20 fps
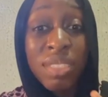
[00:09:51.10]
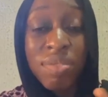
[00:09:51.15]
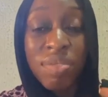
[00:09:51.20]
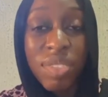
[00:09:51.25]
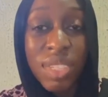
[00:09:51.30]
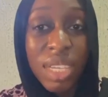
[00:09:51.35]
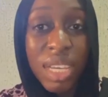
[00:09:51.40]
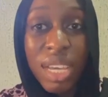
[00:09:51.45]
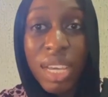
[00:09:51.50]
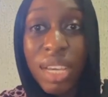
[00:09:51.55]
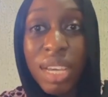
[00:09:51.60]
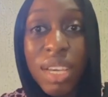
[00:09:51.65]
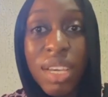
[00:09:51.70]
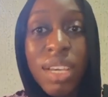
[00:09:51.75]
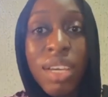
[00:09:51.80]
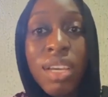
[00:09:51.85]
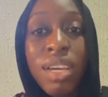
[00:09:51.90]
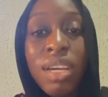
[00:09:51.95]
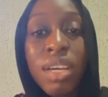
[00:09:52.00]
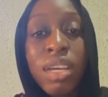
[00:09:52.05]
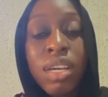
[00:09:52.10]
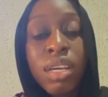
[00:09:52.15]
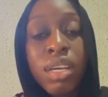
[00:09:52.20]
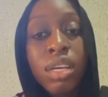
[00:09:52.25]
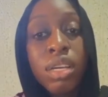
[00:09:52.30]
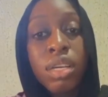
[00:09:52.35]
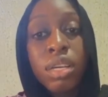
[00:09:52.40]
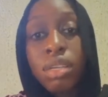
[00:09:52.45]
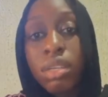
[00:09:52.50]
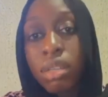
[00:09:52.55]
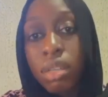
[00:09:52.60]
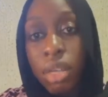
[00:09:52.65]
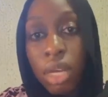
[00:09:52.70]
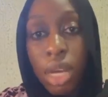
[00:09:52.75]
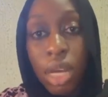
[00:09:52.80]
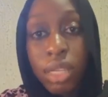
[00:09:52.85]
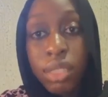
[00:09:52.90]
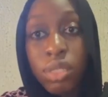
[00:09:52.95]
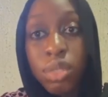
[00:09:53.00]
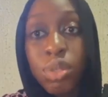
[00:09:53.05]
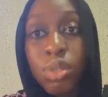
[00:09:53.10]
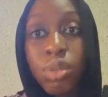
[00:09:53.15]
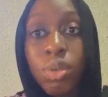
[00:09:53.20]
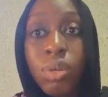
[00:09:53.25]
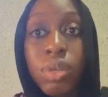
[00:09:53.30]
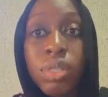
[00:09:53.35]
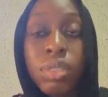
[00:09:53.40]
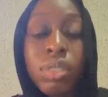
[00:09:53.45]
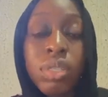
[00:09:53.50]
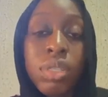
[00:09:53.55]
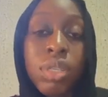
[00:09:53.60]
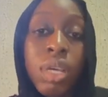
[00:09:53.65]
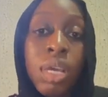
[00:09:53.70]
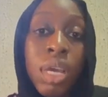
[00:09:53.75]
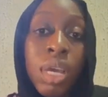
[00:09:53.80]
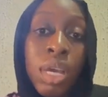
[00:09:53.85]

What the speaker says: gear and so on.